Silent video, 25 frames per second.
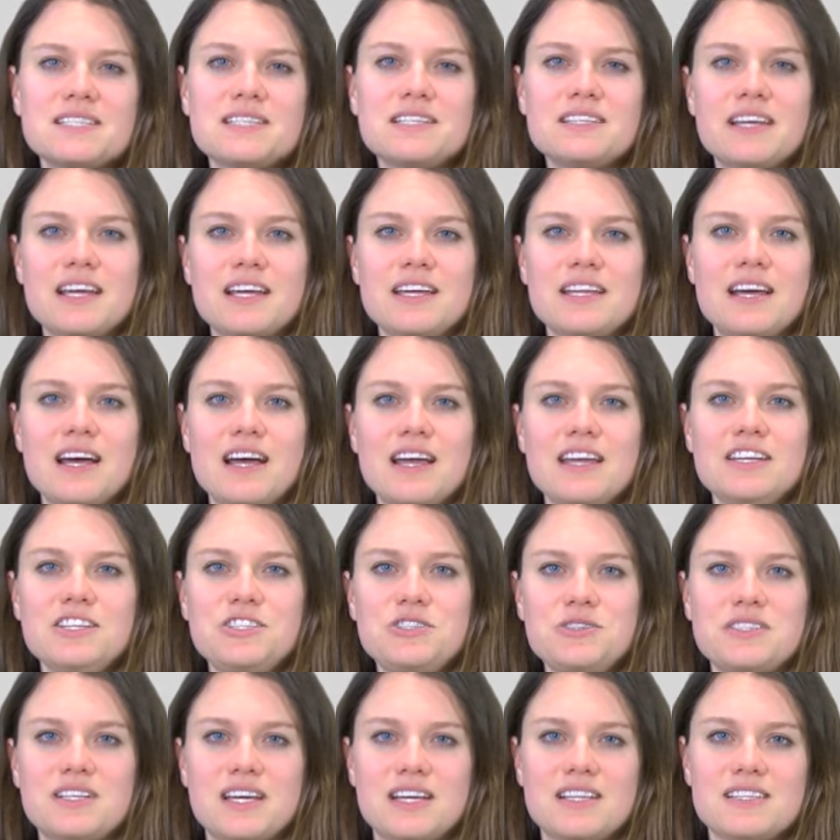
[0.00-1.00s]
the data
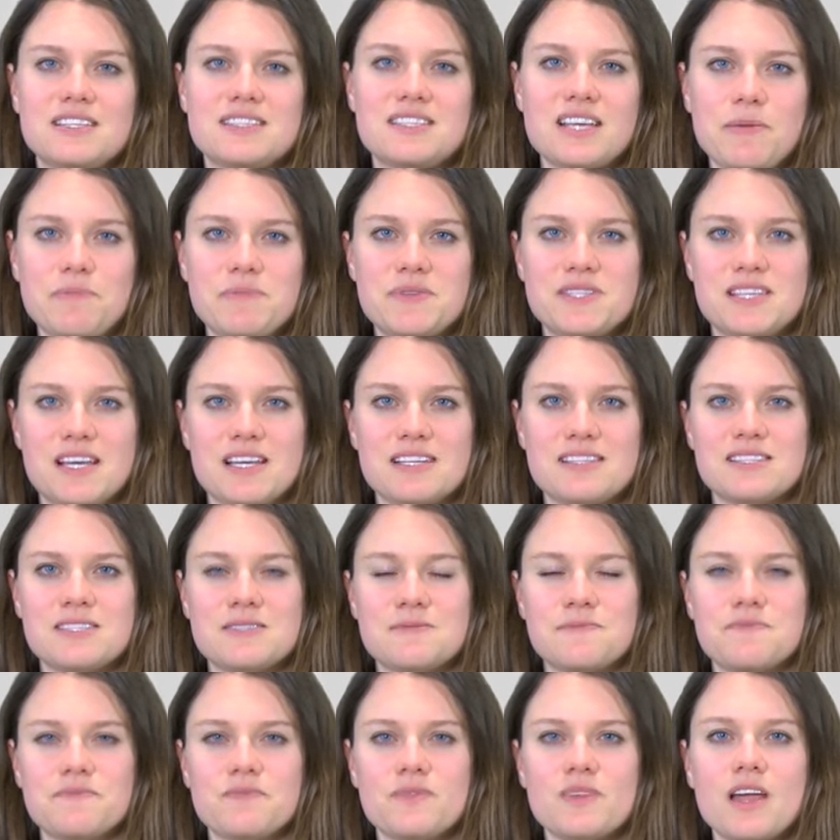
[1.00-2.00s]
into 10
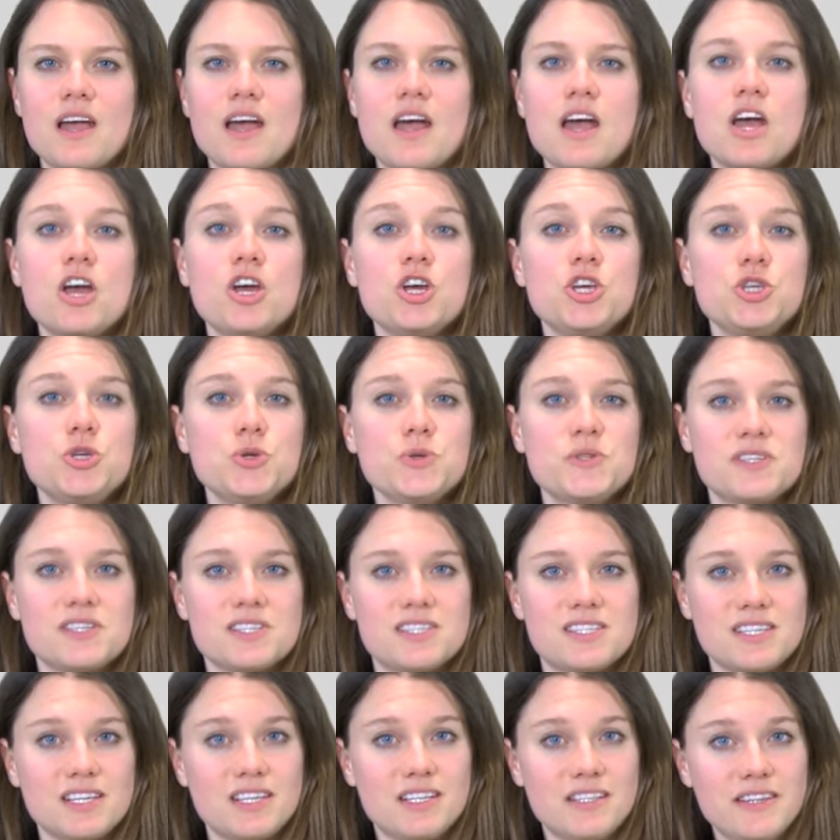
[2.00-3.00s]
subsets
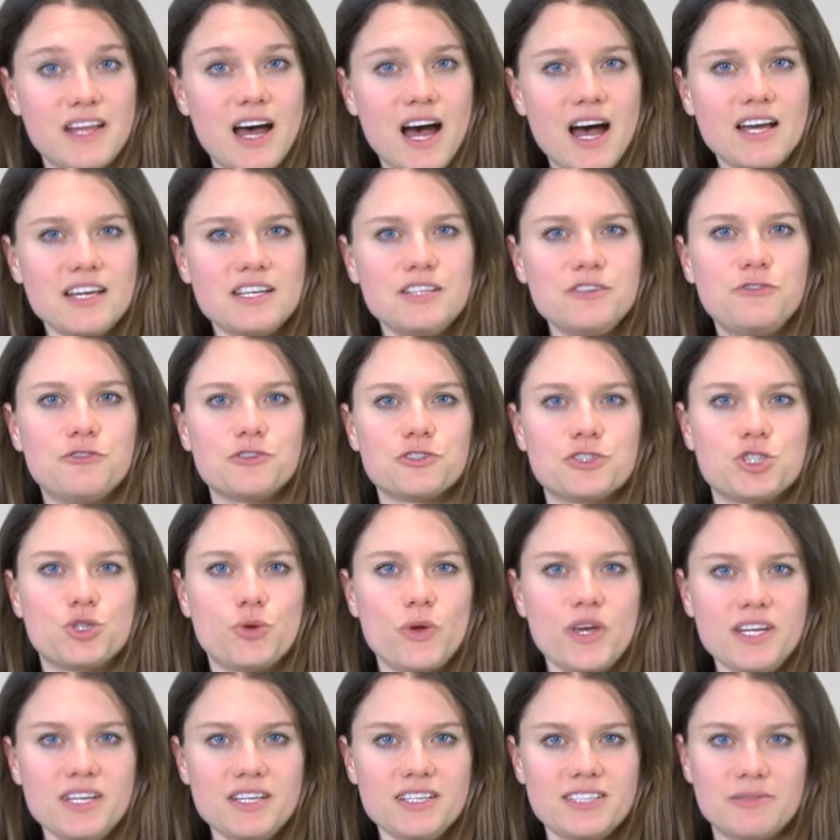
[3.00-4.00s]
uses 9 for
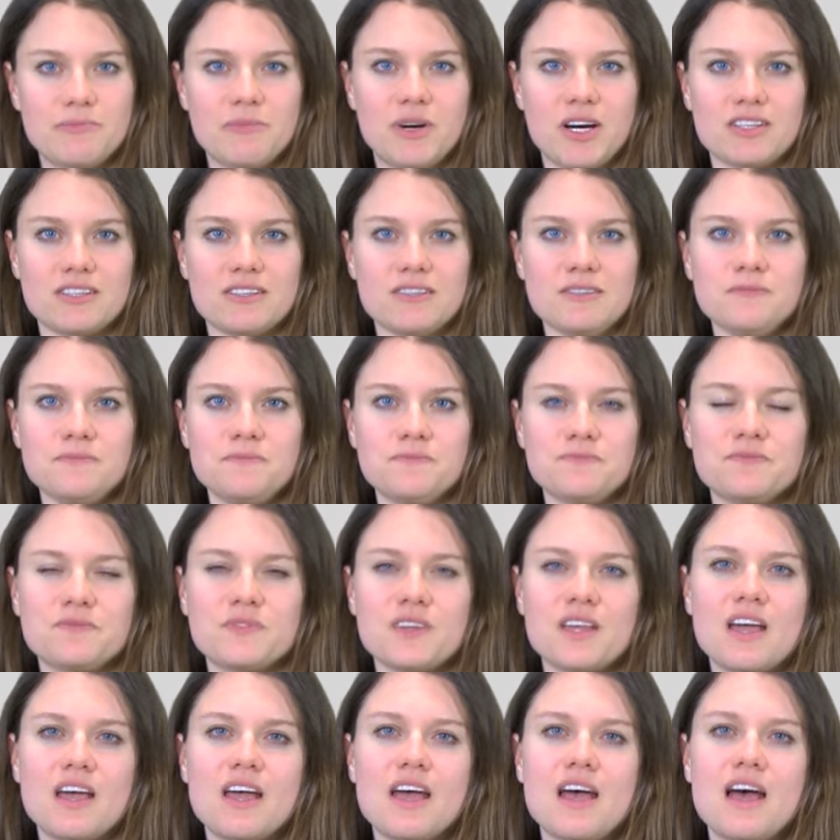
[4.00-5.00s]
training the model
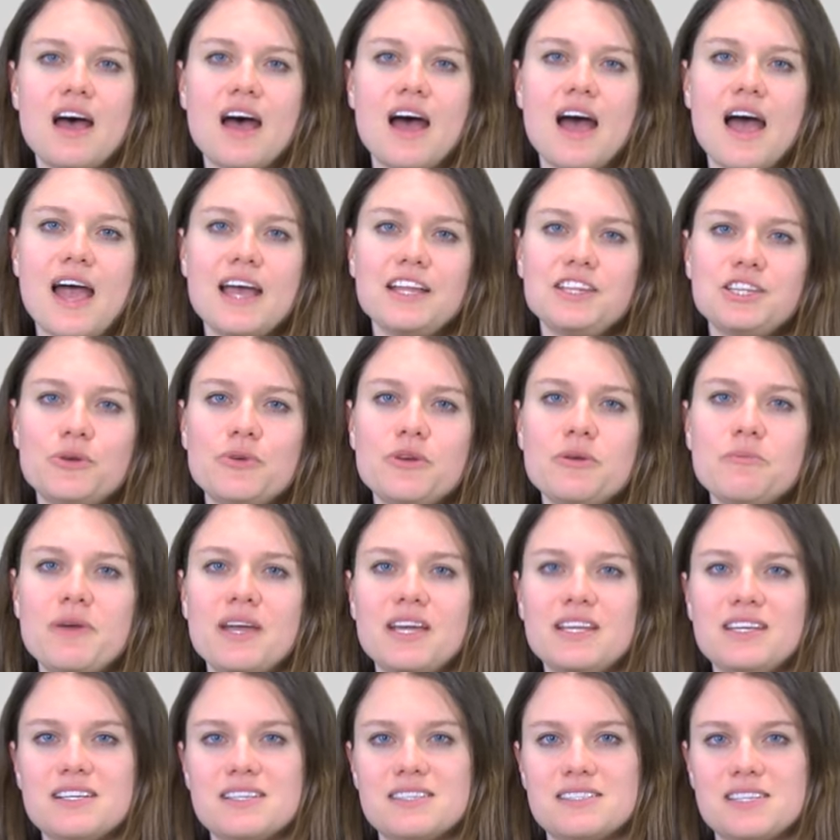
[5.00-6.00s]
and the
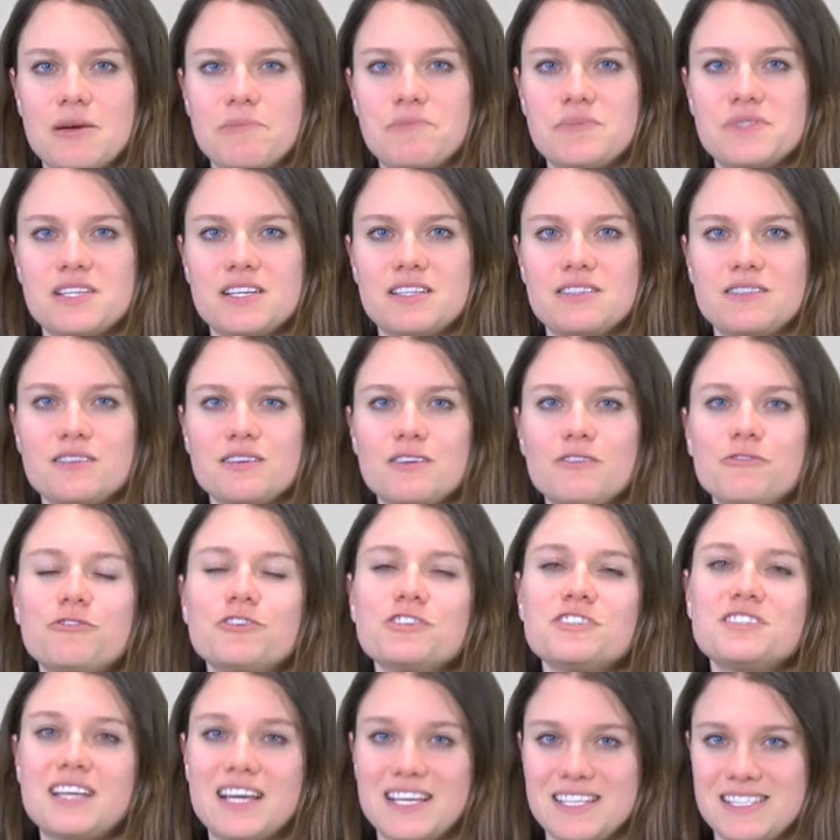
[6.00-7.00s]
remaining subset
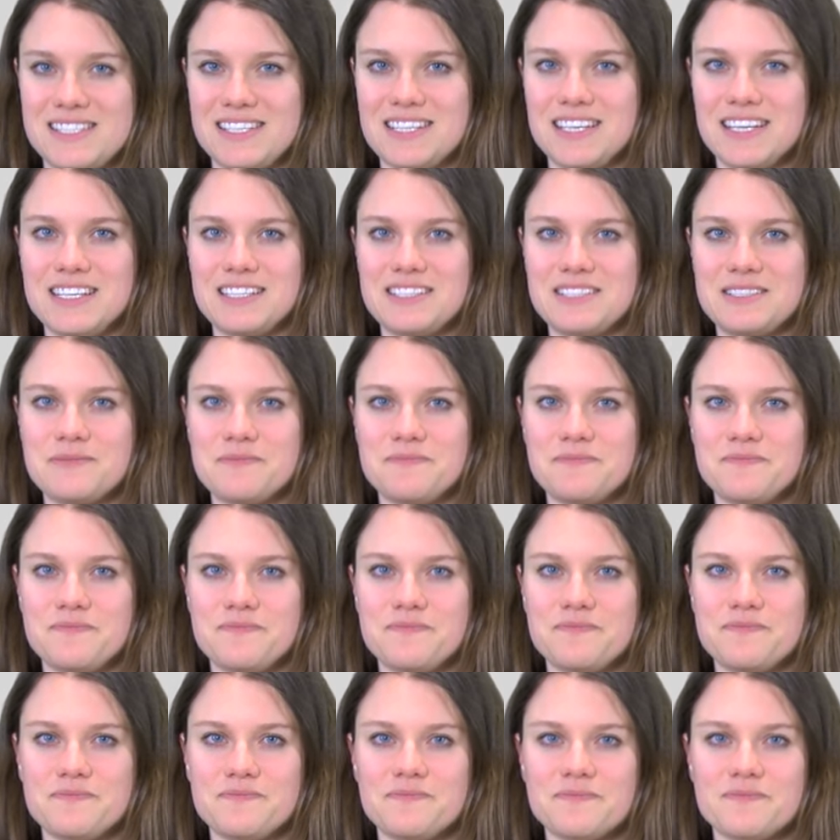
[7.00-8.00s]
for testing it.
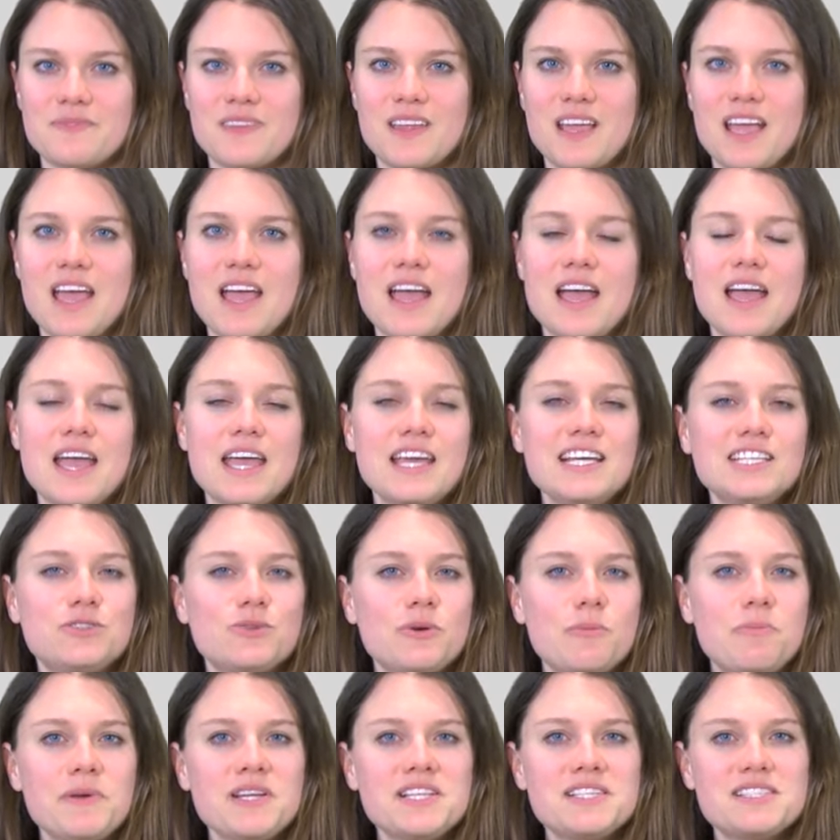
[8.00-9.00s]
It
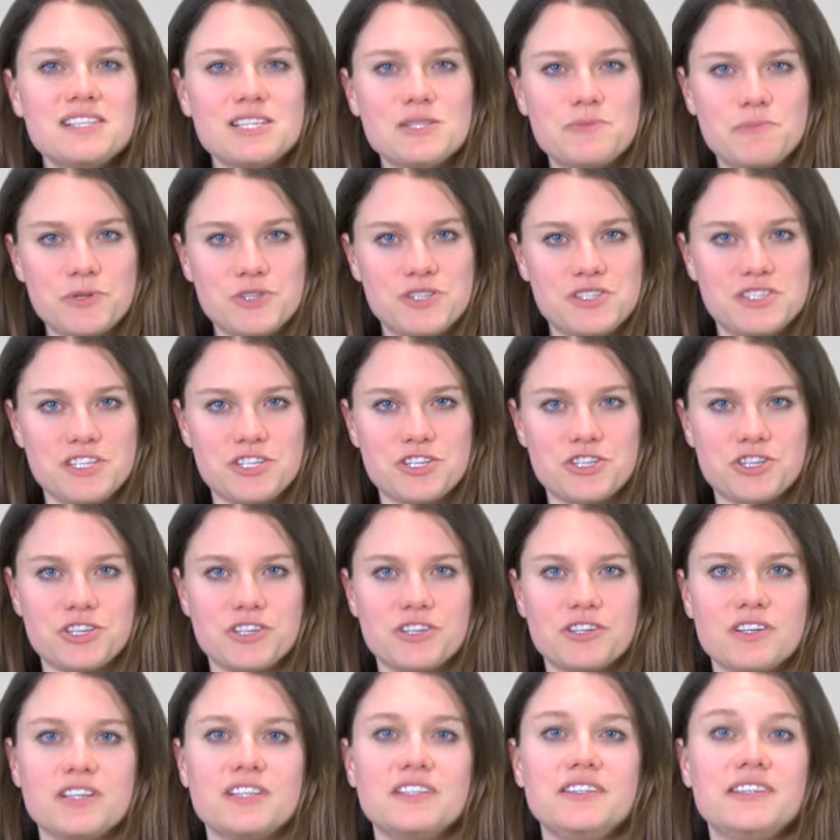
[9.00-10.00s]
repeats this
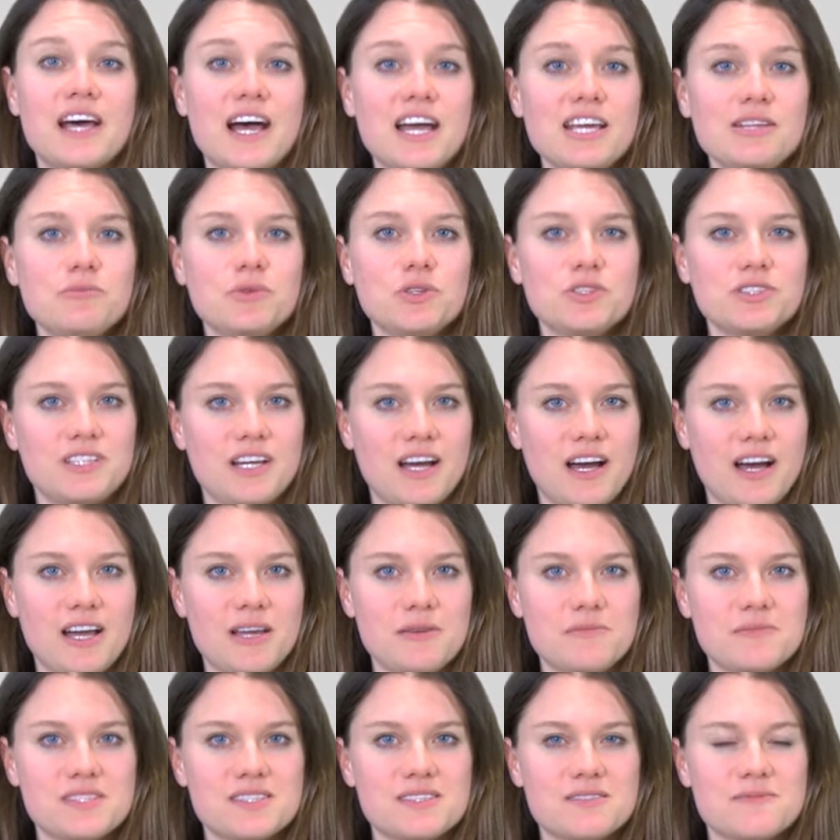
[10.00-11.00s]
procedure 9 more
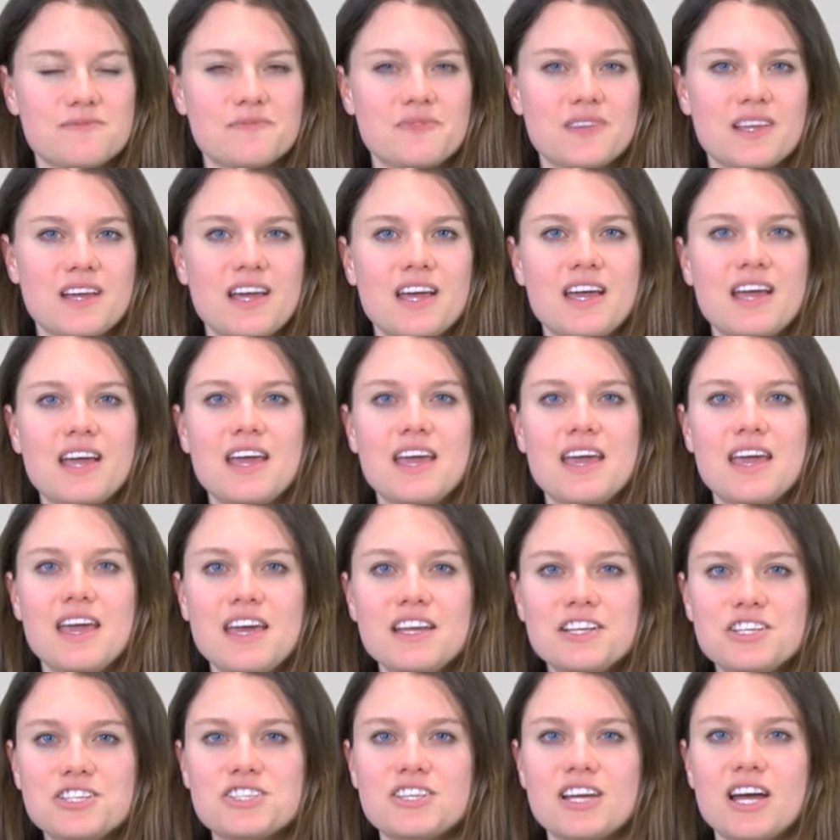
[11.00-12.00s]
times,
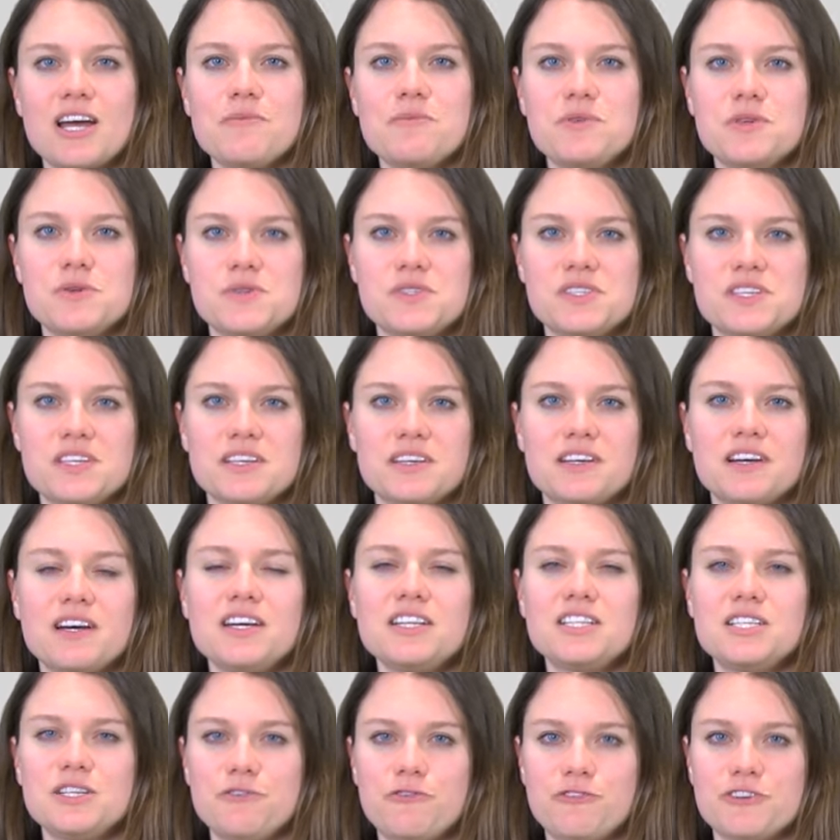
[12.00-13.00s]
each time using
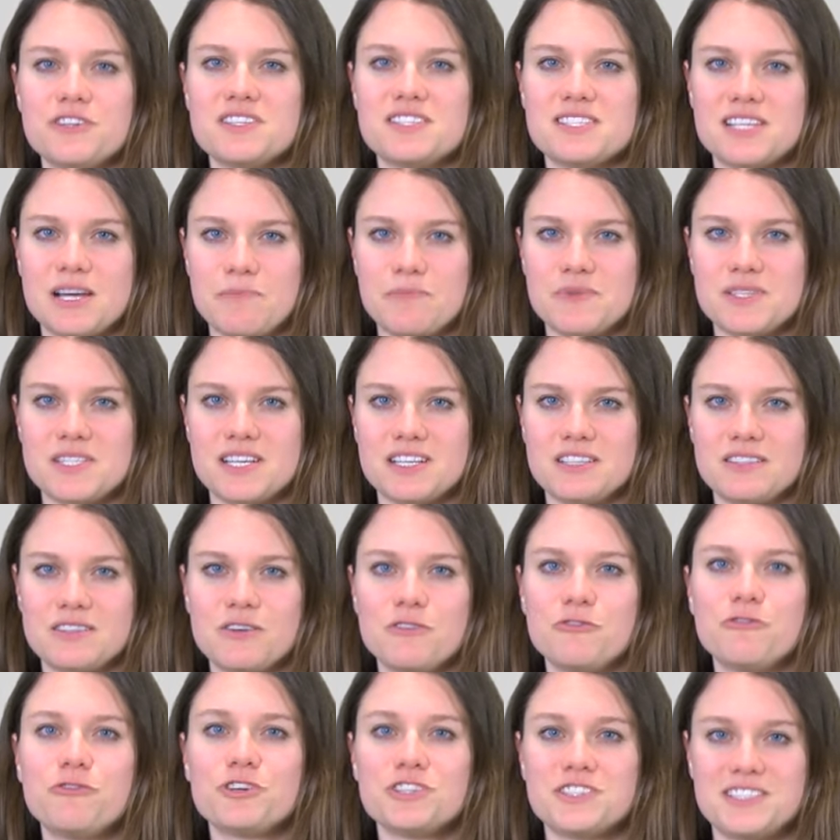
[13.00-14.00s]
a different subset
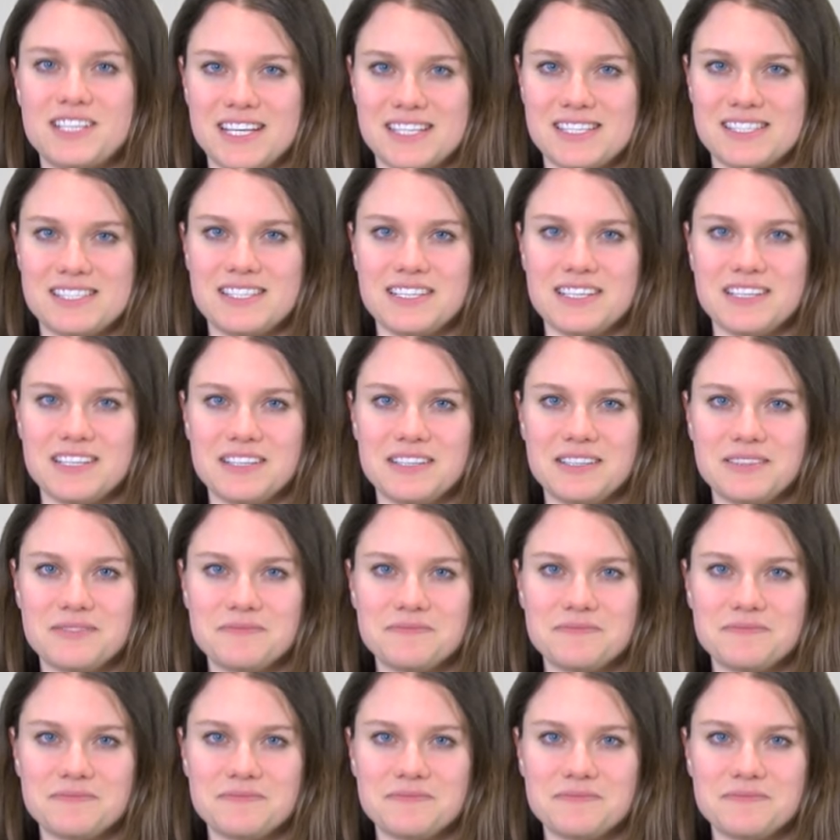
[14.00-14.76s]
for testing.